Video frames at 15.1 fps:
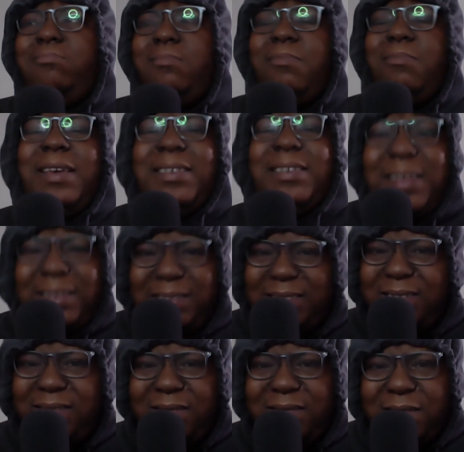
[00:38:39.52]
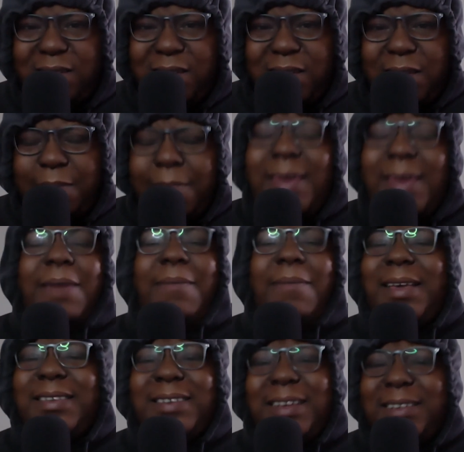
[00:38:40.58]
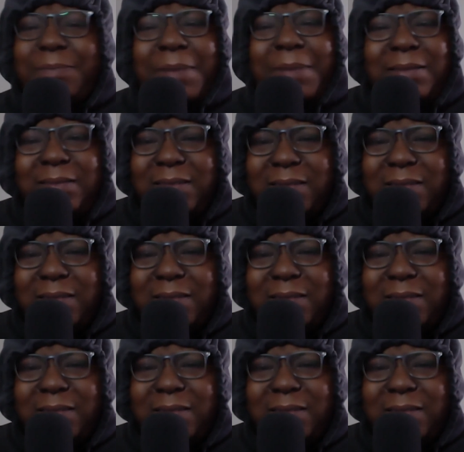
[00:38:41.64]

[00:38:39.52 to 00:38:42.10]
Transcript: Makes sense. Make it make sense, man.